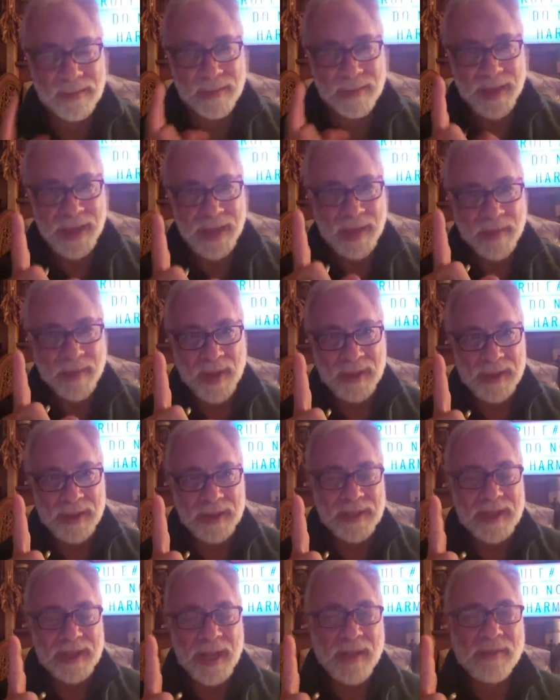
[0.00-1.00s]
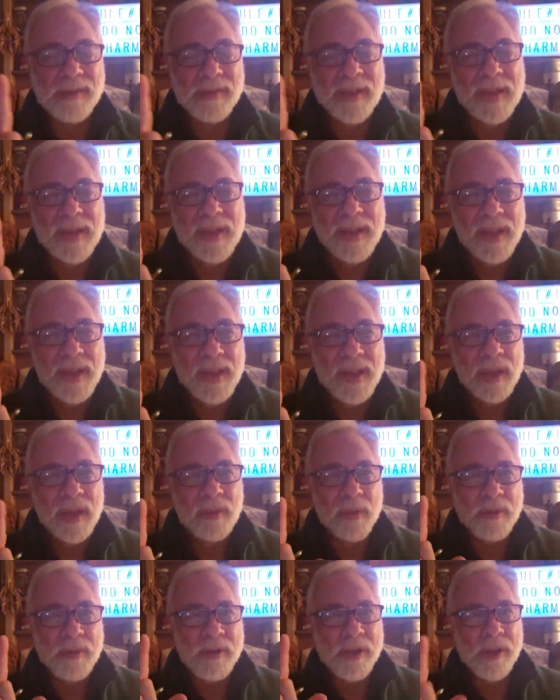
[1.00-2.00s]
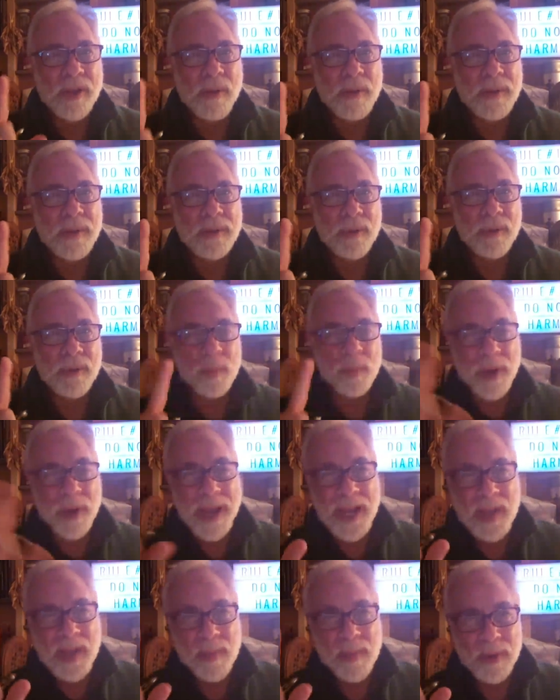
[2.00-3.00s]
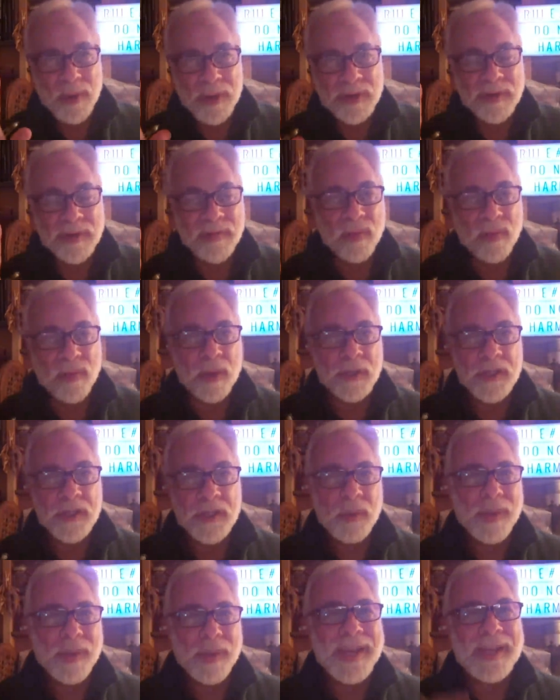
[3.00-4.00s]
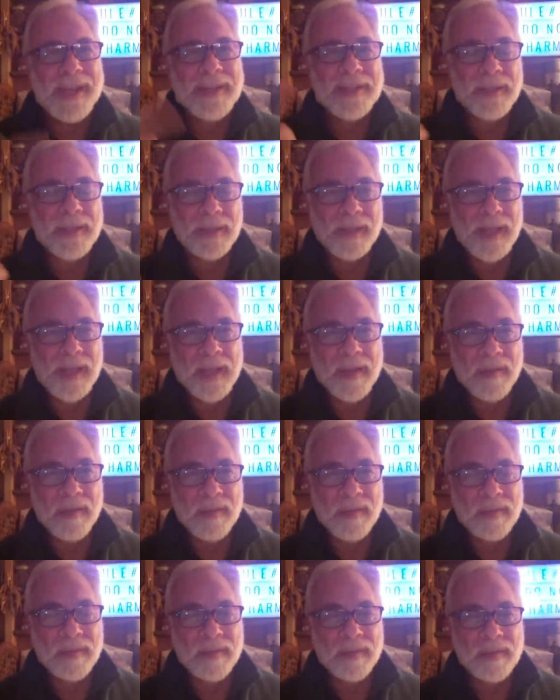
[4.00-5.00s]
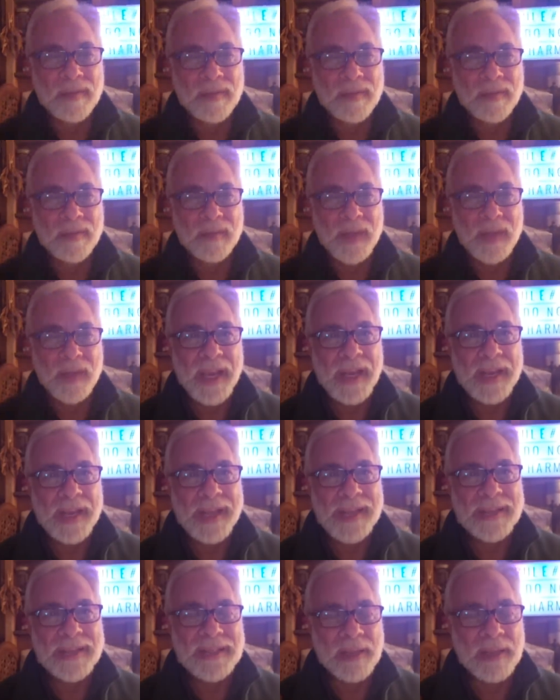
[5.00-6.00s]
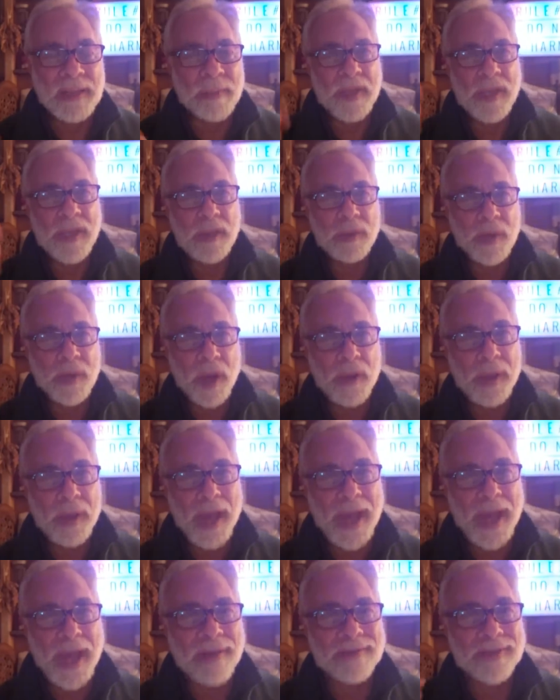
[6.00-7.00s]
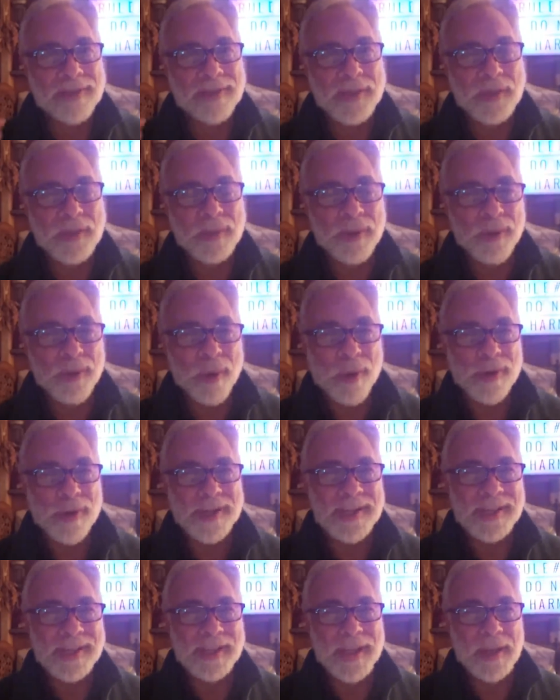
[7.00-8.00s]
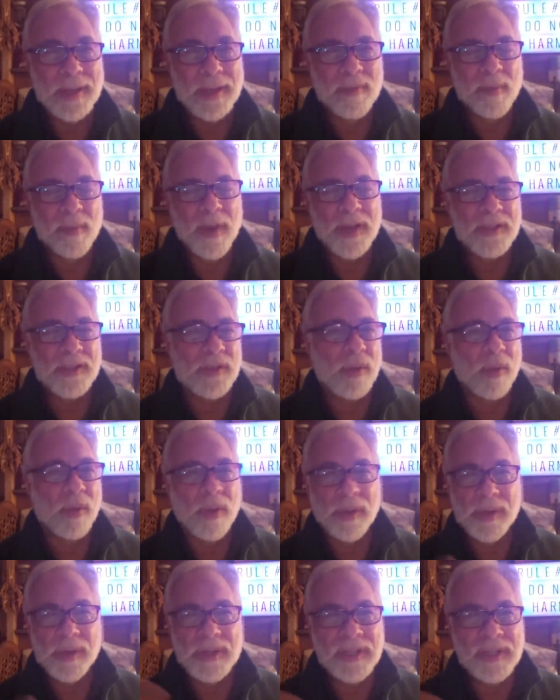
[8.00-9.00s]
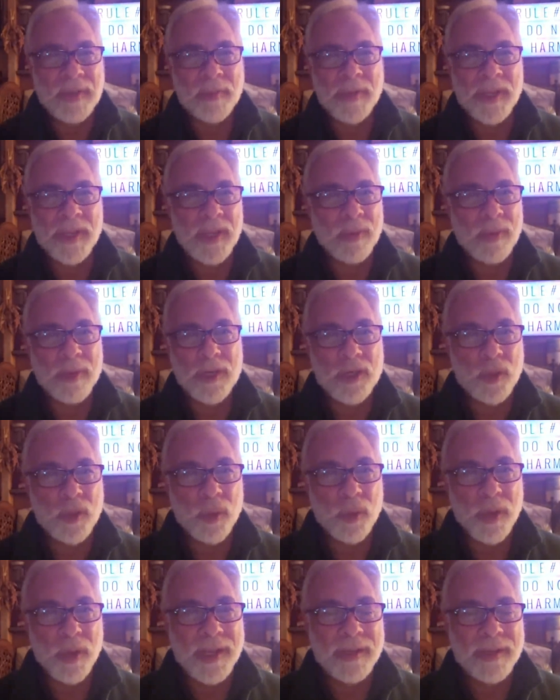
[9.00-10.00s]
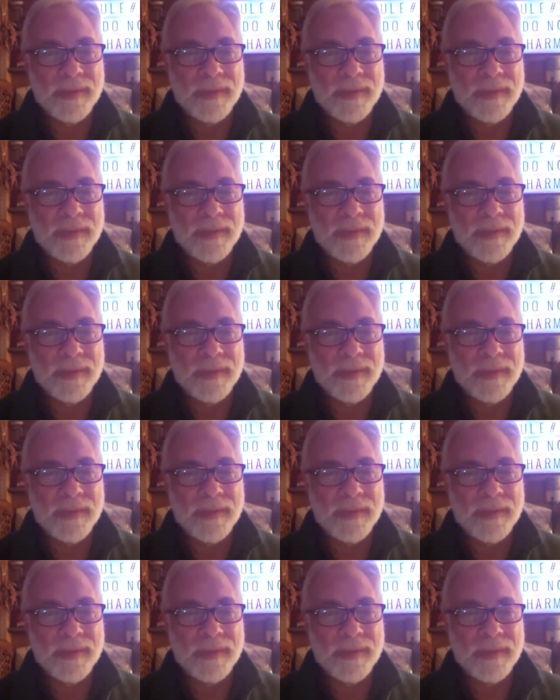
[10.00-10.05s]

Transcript: Think about this now. When you're going through a breakup or a divorce, you eat to live. Eating is something you know you have to do in order to live, but it's no longer something you enjoy.